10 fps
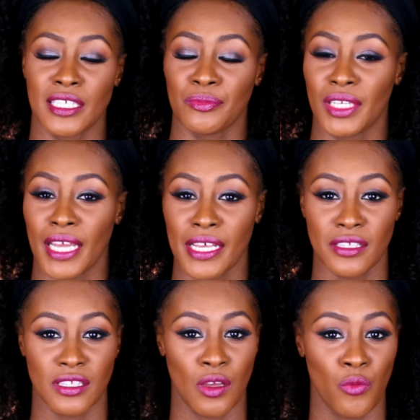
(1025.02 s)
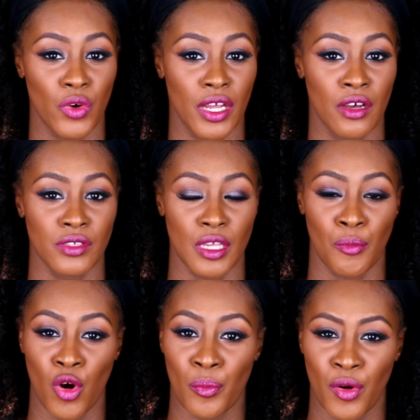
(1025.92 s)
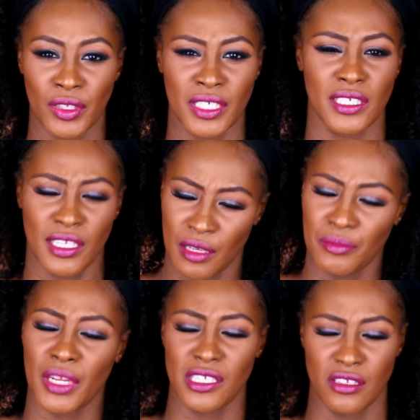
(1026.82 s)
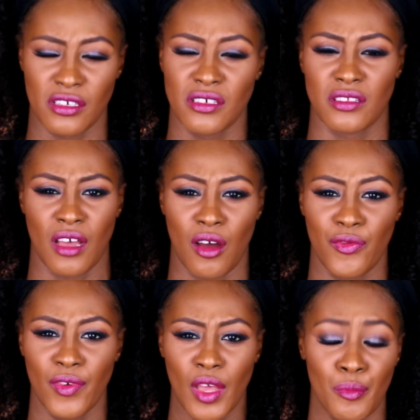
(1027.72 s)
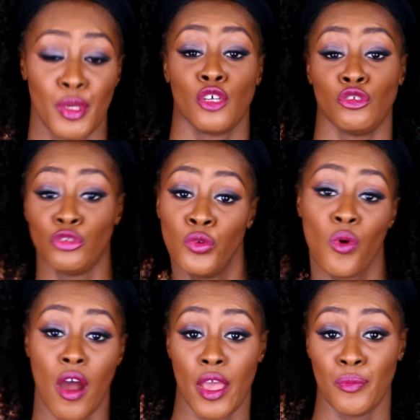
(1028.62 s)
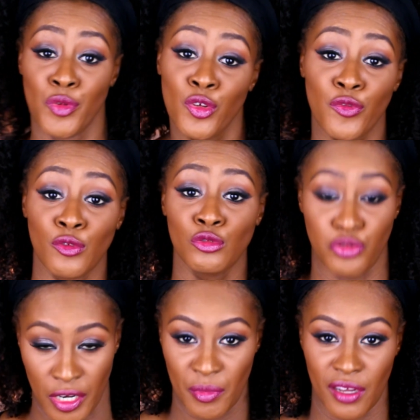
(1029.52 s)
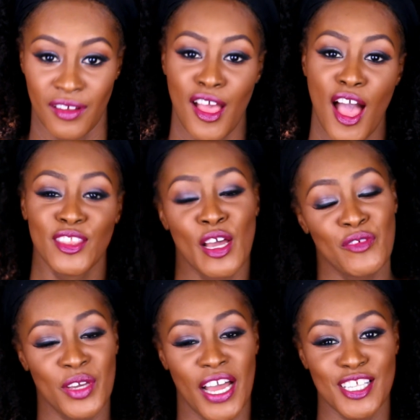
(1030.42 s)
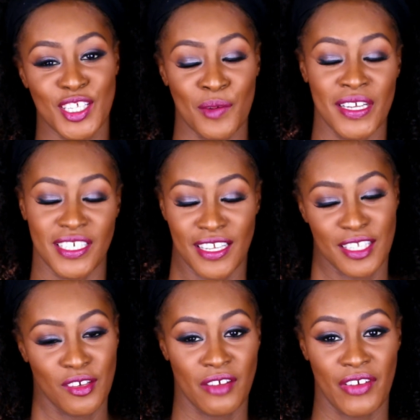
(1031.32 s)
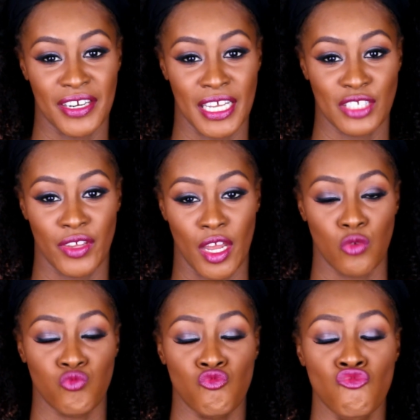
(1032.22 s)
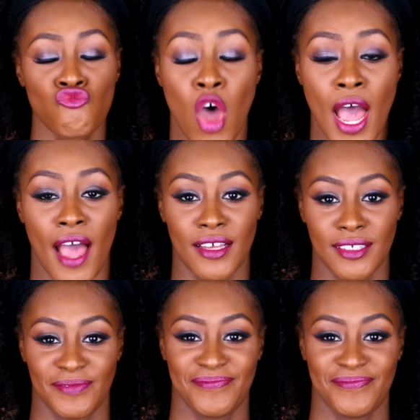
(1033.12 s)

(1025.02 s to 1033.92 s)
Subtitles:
something nice to someone else. And more importantly, say something nice to yourself. Because you are a beautiful dreamer. Love you guys so much. And I'll see you in the very next video. Mwah!